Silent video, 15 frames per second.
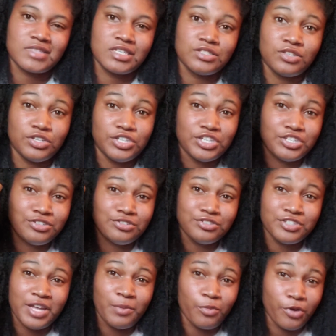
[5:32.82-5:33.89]
So you can use
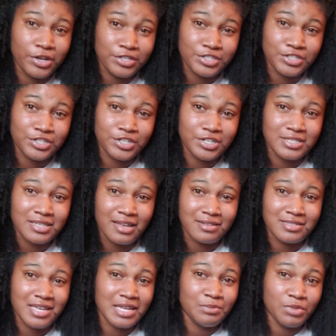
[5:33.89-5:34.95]
Shea Moisture. It's like
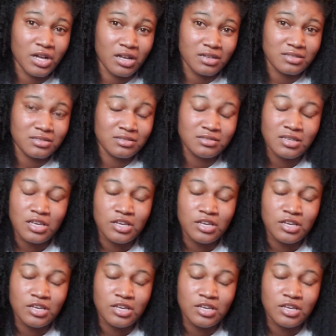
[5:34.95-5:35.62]
$10.